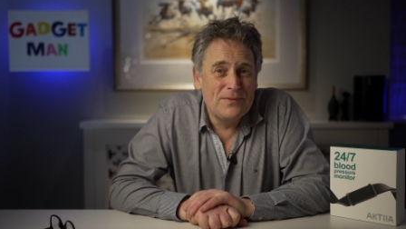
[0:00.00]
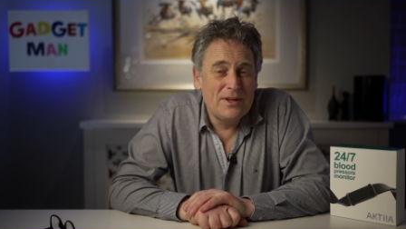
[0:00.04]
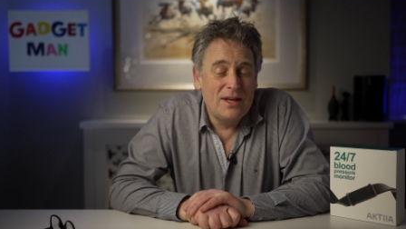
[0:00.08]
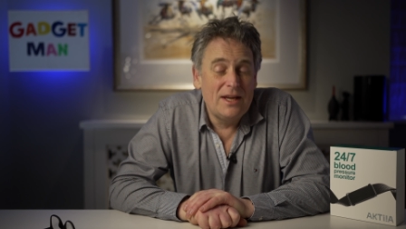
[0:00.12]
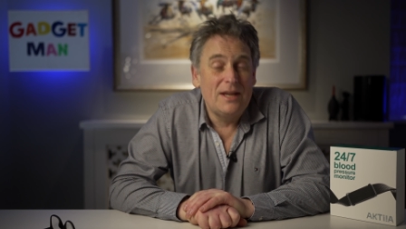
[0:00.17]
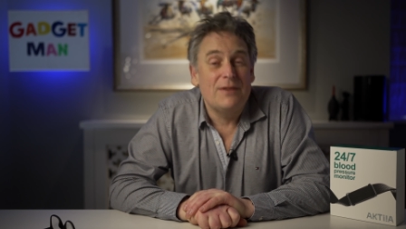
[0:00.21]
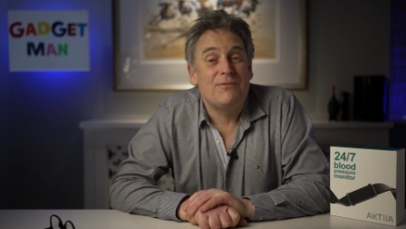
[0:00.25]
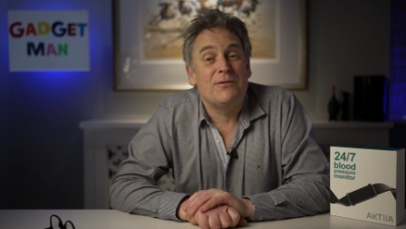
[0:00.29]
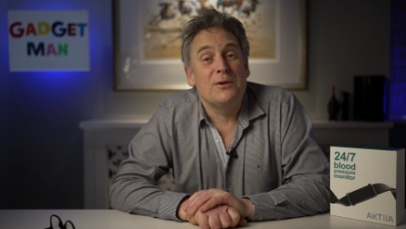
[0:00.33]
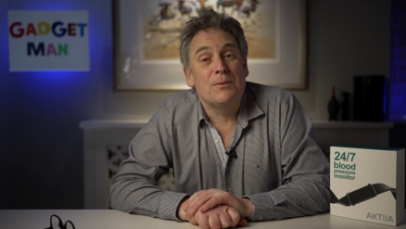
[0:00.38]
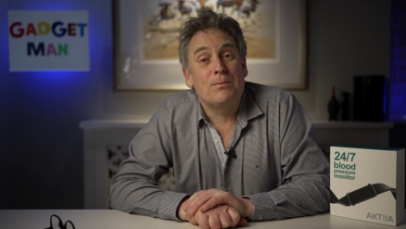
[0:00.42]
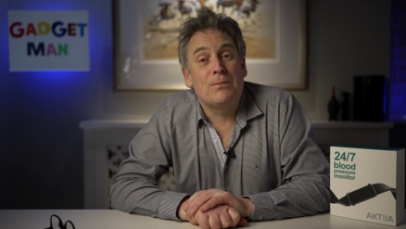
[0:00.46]

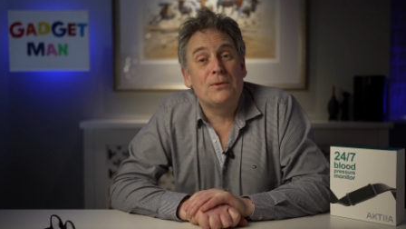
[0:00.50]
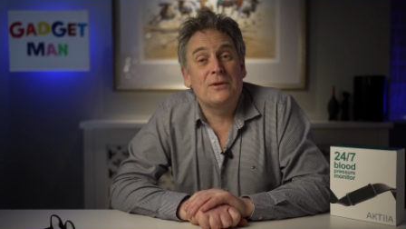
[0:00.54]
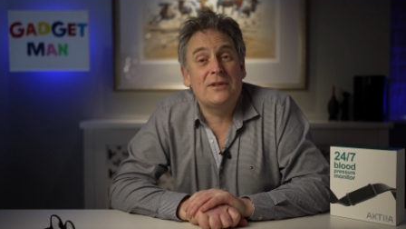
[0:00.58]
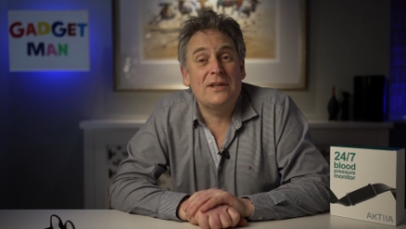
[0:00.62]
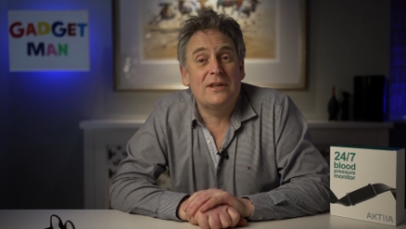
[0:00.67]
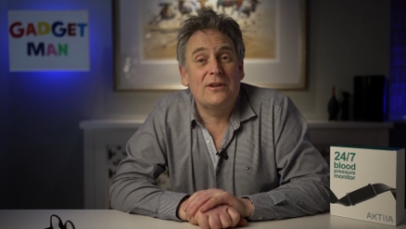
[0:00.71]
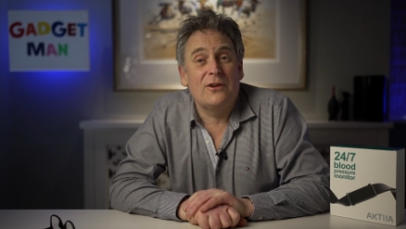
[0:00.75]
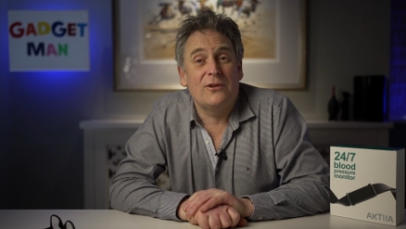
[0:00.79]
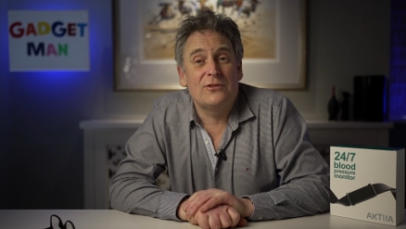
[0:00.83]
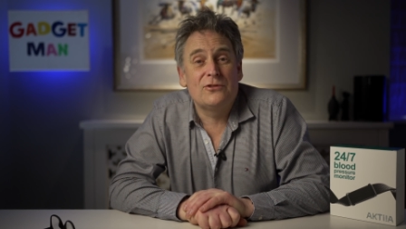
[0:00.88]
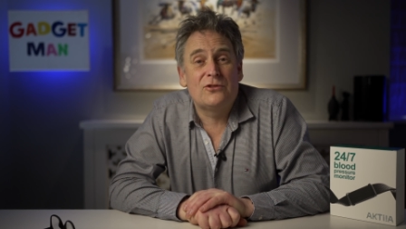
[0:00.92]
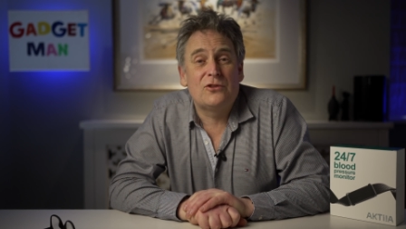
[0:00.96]
If you put it
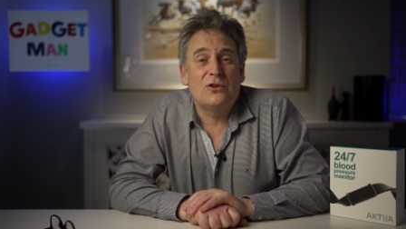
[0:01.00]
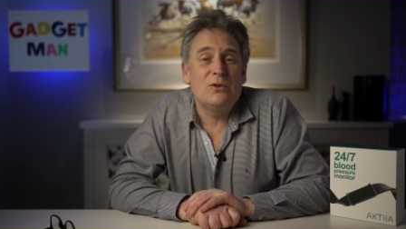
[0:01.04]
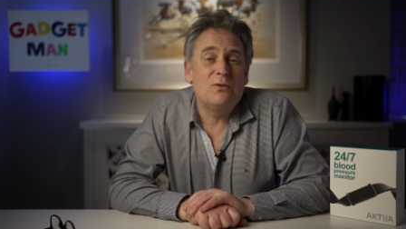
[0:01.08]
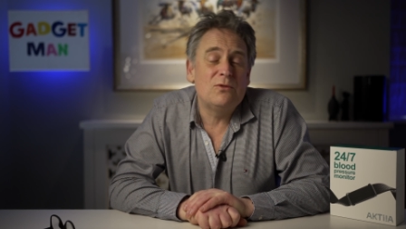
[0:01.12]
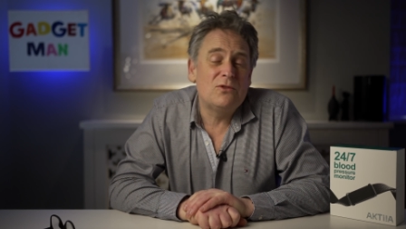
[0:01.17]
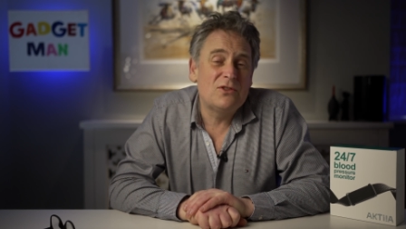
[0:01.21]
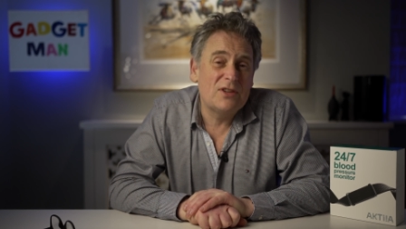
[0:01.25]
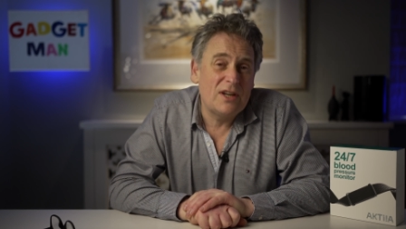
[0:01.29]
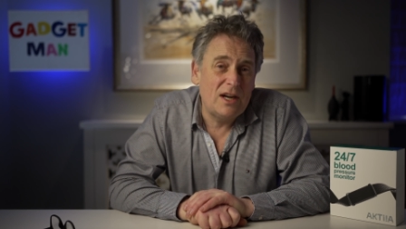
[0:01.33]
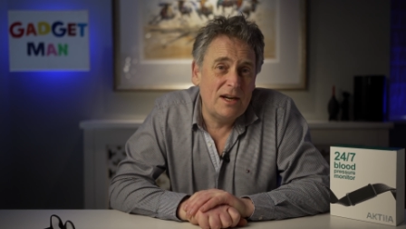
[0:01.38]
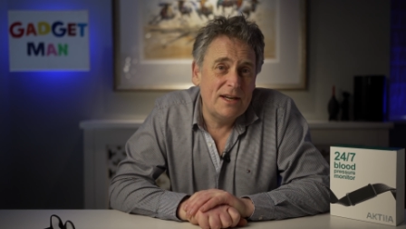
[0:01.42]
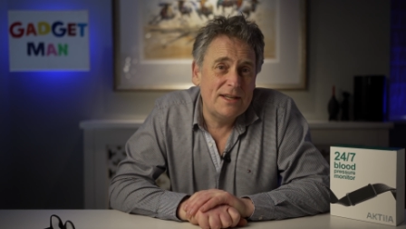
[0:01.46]
on too
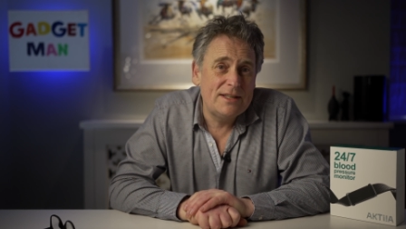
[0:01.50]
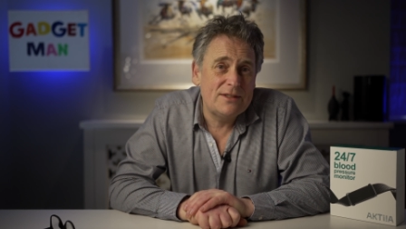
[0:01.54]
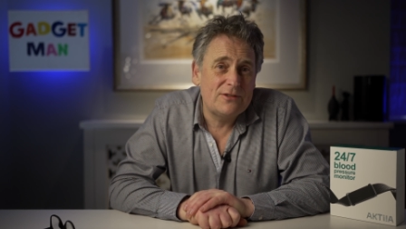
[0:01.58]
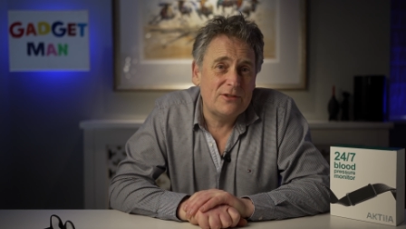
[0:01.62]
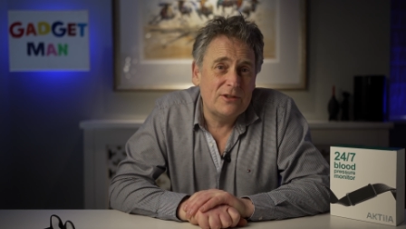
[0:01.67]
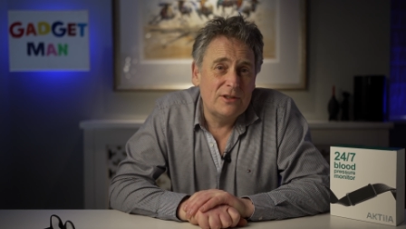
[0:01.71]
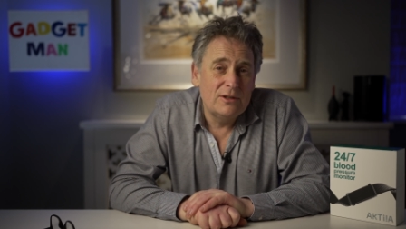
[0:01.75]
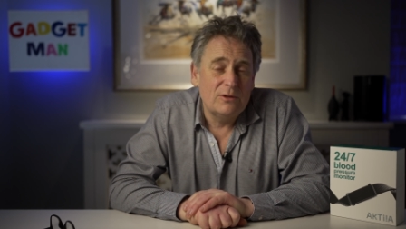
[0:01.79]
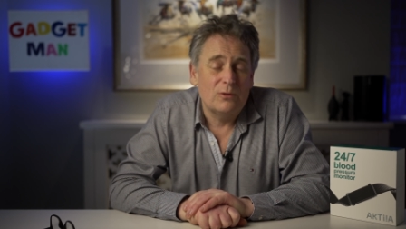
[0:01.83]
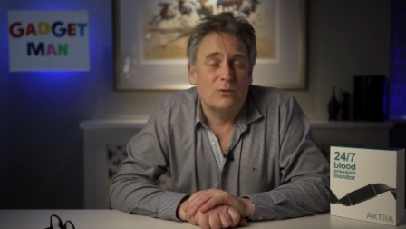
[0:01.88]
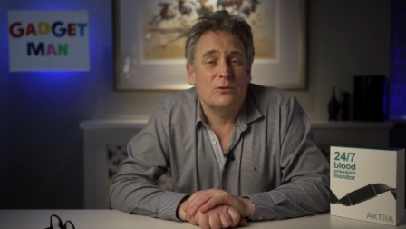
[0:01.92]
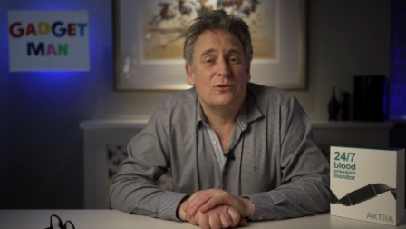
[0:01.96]
tight,
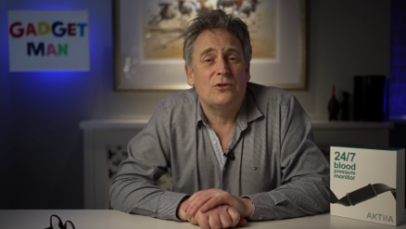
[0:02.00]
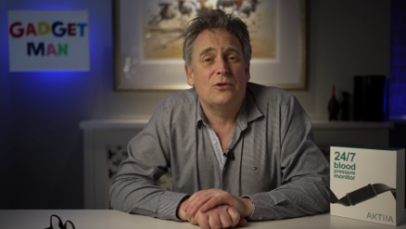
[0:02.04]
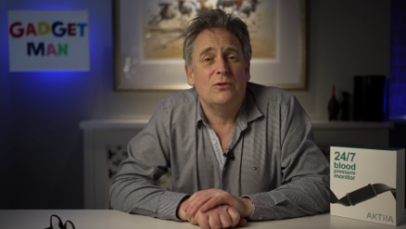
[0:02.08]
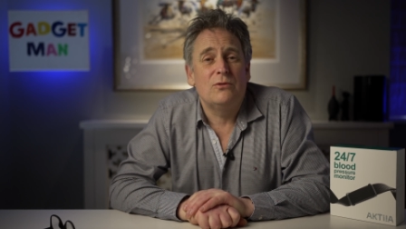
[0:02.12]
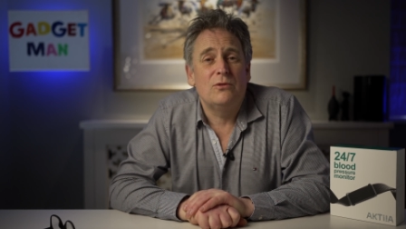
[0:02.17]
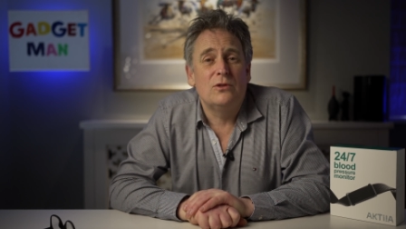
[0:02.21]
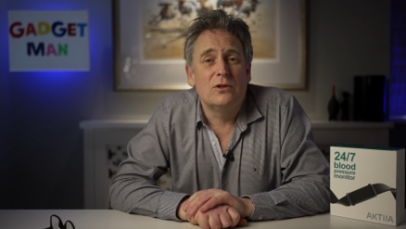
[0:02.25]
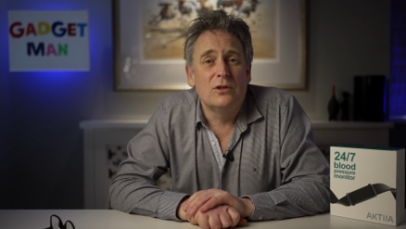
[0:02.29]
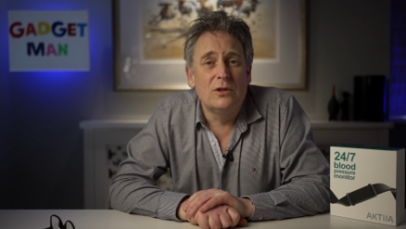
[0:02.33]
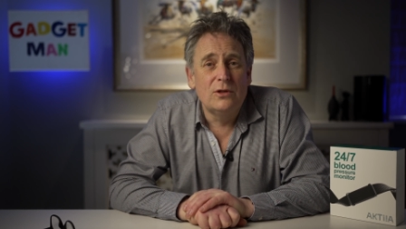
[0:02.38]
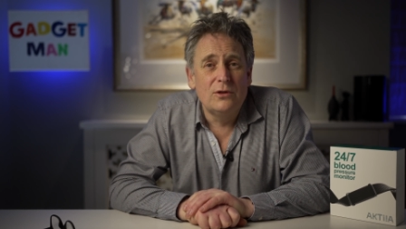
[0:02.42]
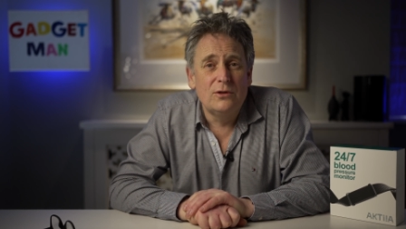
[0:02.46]
or too
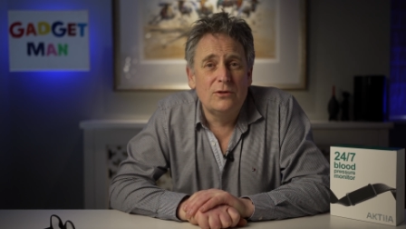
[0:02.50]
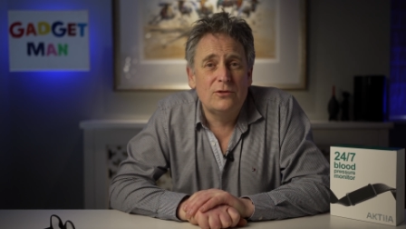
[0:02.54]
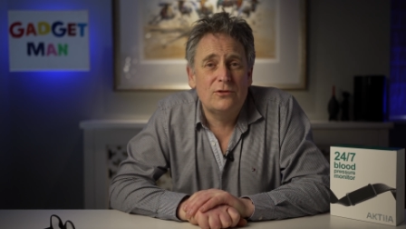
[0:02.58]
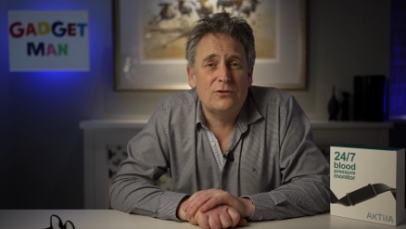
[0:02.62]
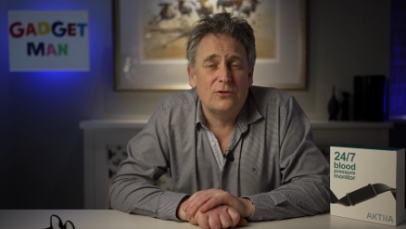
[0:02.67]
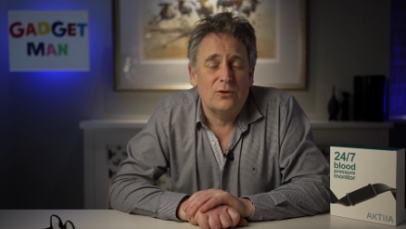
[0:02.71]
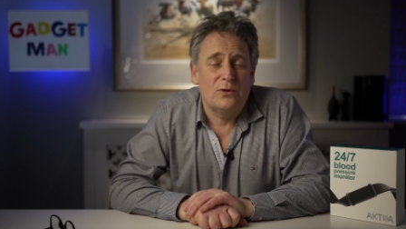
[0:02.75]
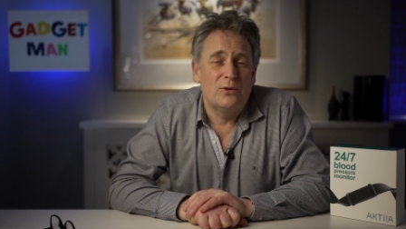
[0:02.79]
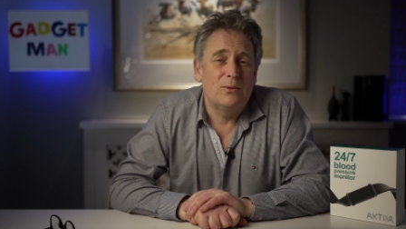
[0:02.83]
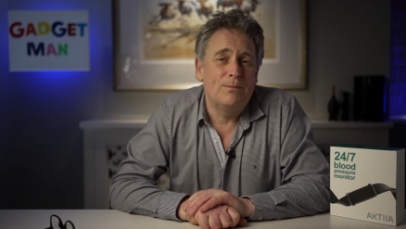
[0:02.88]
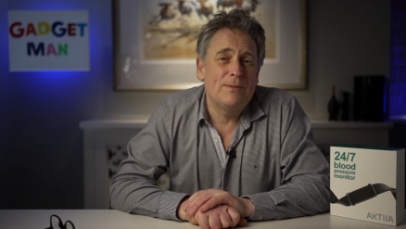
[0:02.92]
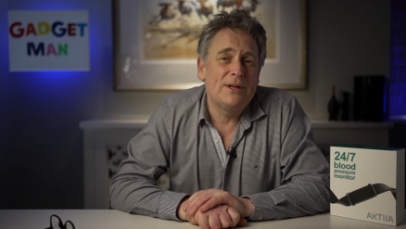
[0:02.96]
loose,
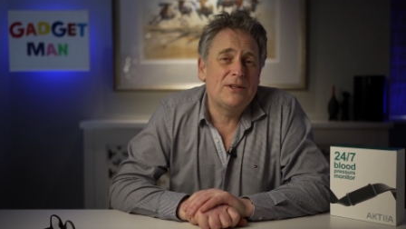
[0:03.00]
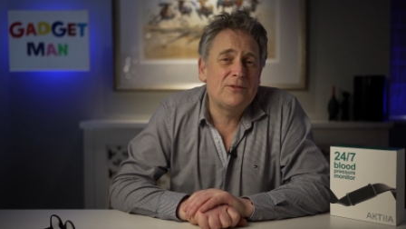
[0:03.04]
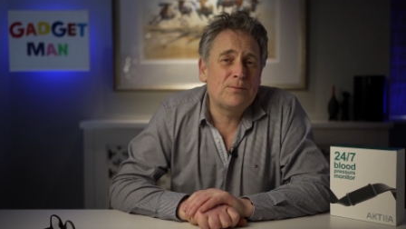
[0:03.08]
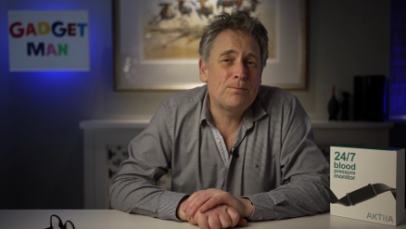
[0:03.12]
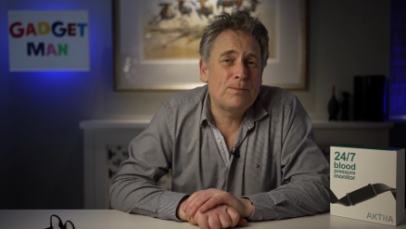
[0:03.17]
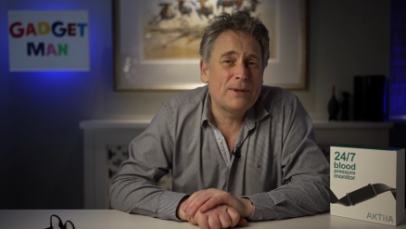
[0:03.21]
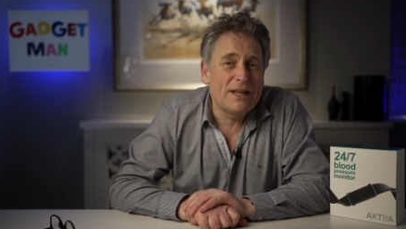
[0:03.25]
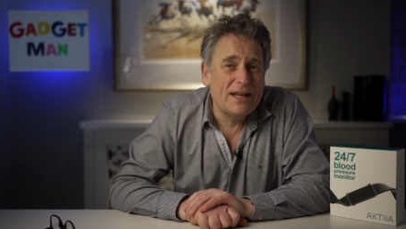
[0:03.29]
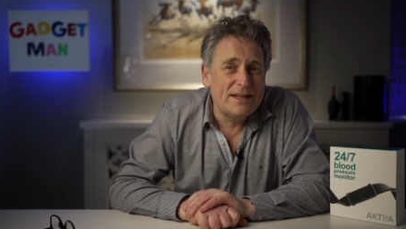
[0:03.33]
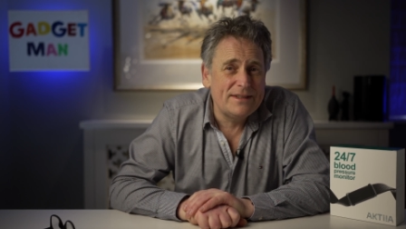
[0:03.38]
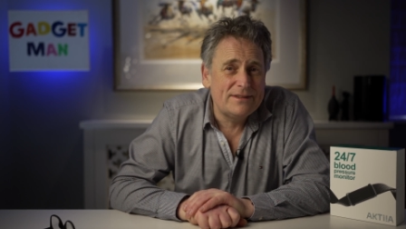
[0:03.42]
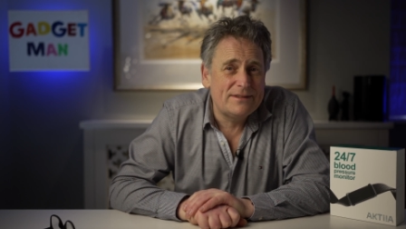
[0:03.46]
or
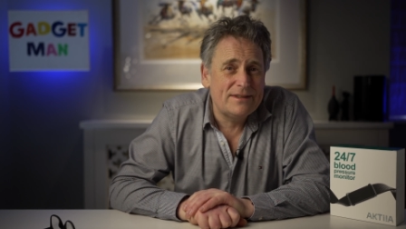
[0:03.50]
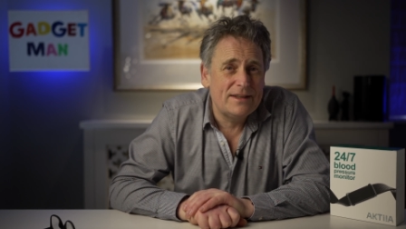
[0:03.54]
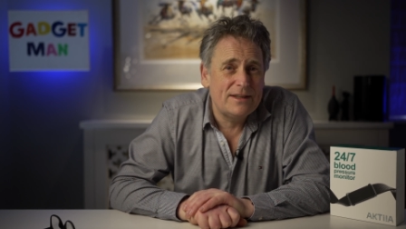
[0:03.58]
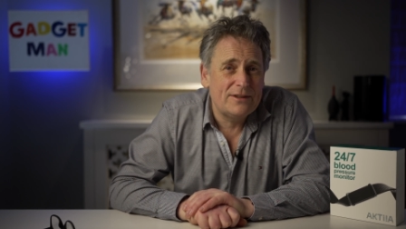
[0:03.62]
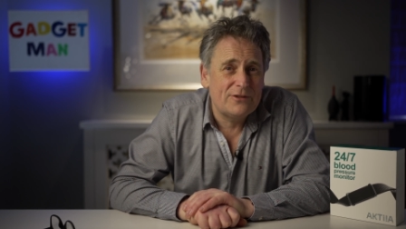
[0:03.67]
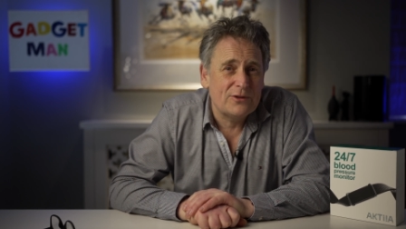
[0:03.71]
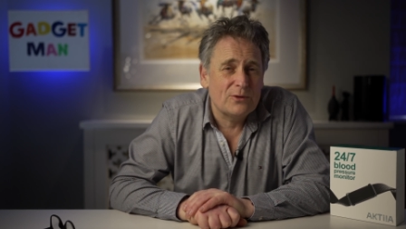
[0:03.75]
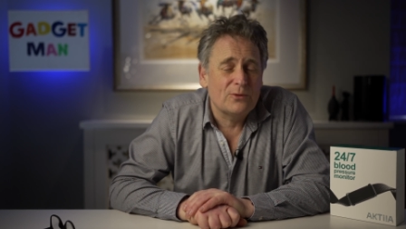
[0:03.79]
misplace it,